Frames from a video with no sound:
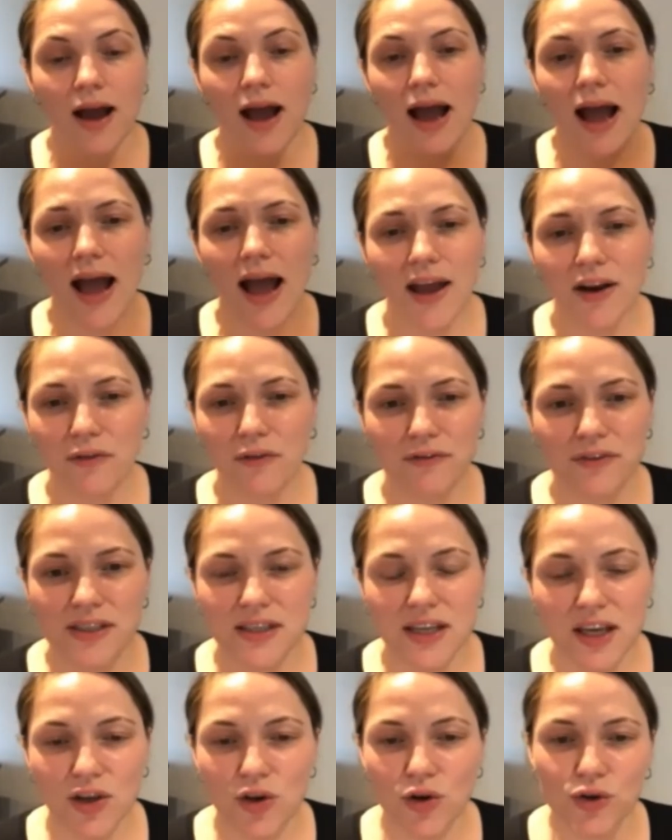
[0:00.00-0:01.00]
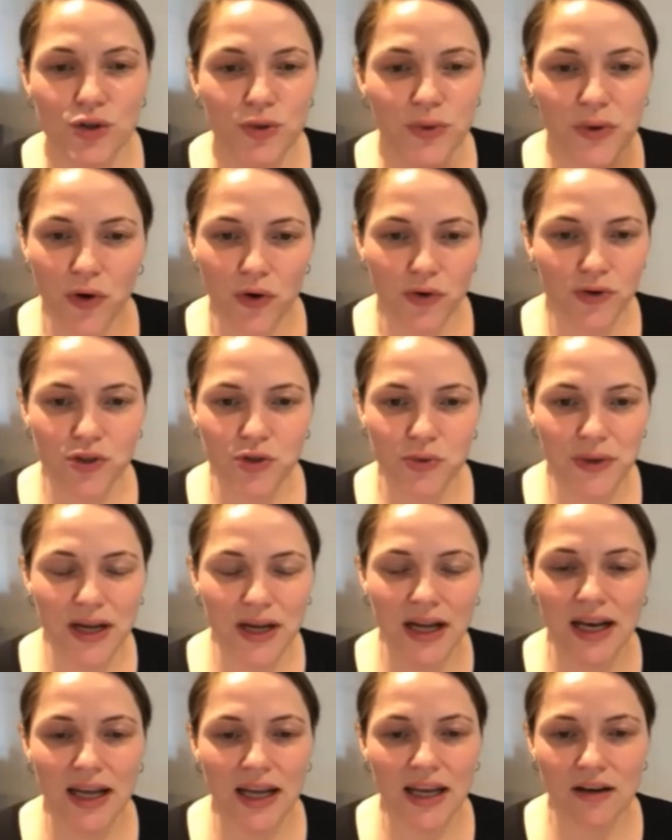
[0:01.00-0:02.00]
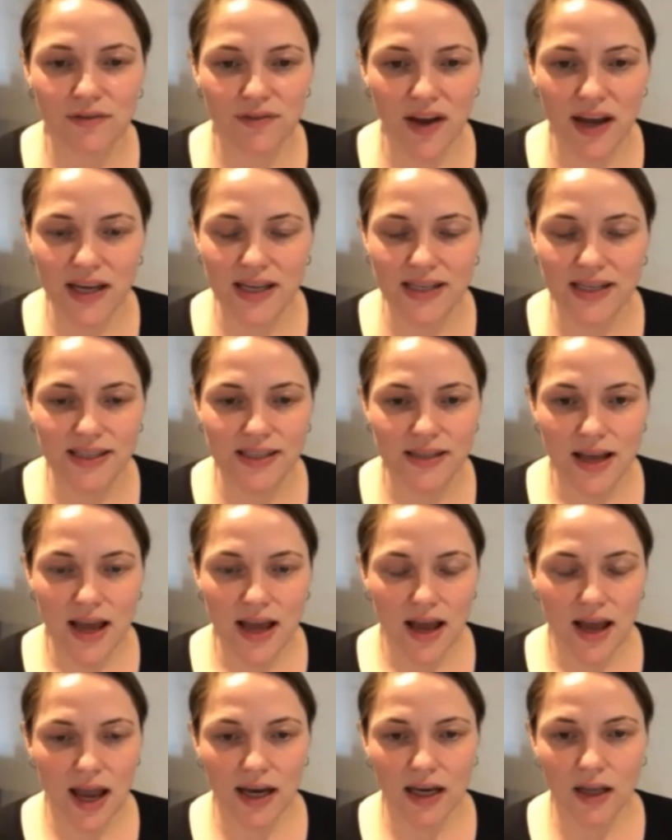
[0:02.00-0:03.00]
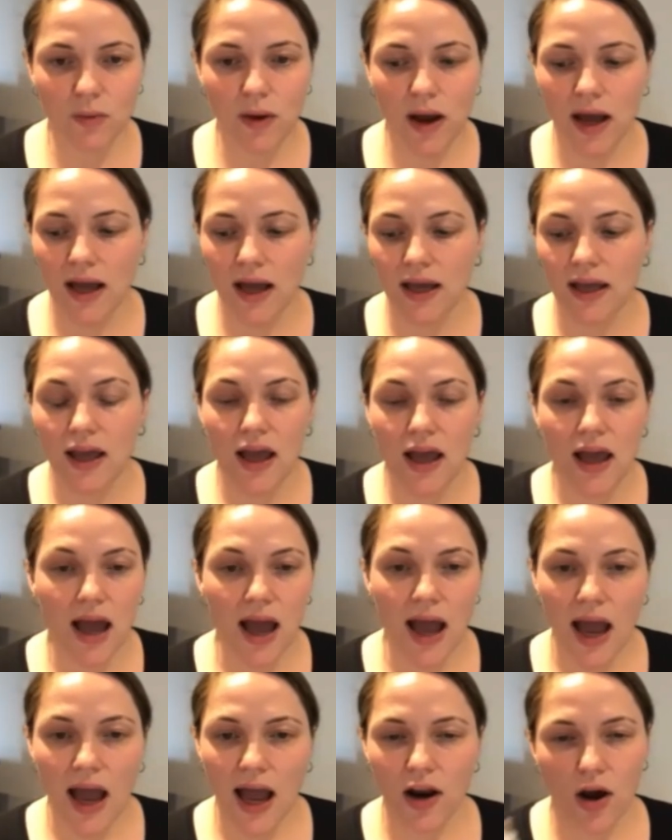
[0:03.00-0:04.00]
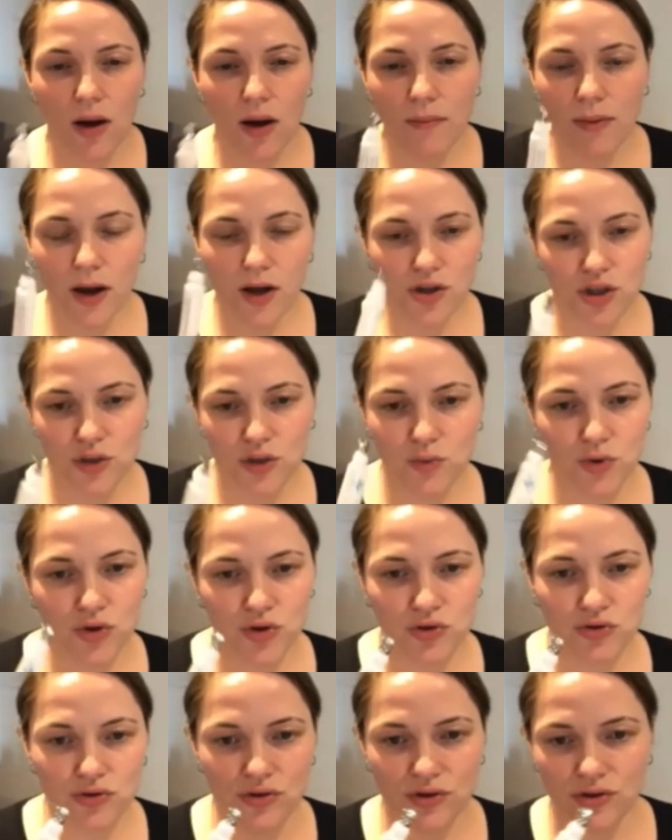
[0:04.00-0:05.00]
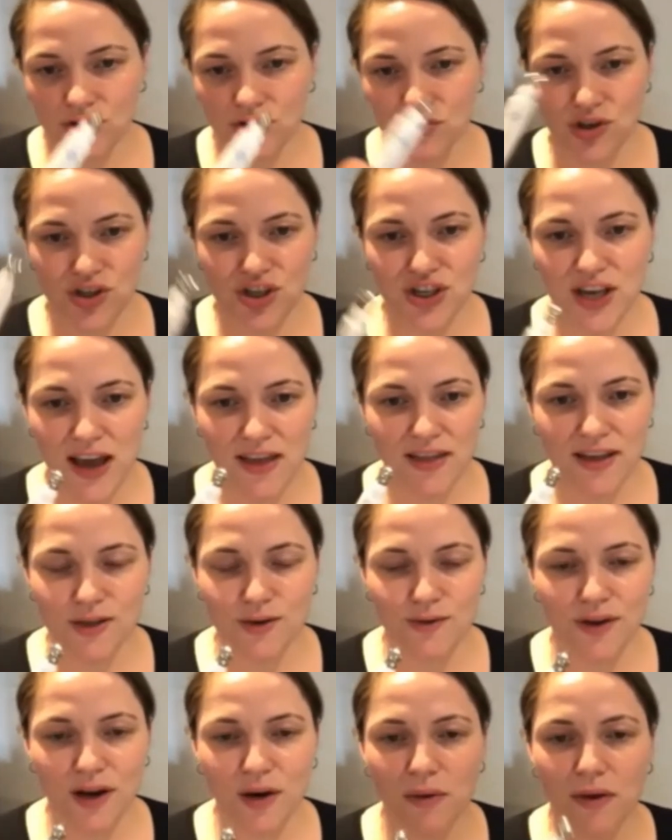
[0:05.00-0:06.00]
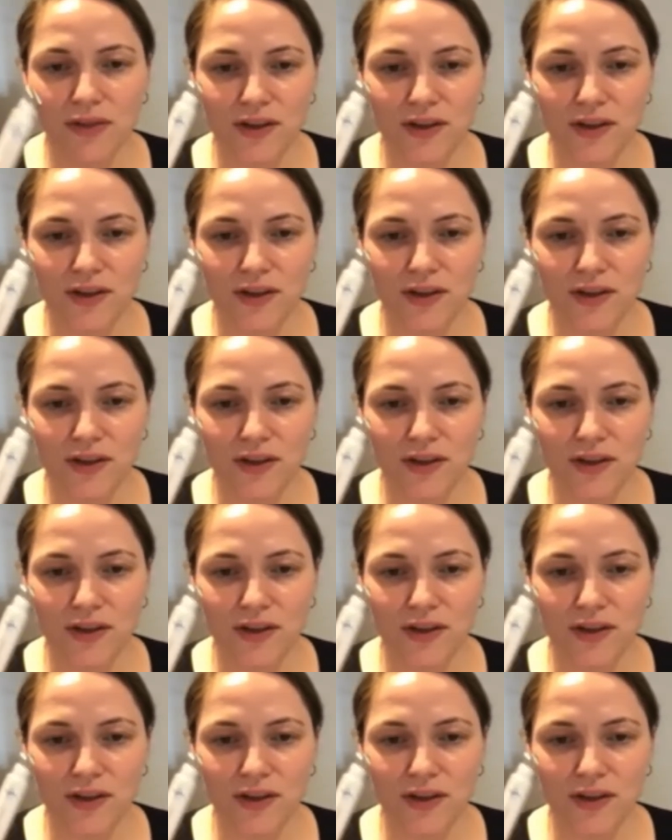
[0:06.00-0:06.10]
And obviously, you're doing it onto a clean face anyway. But I just wouldn't share this with anyone.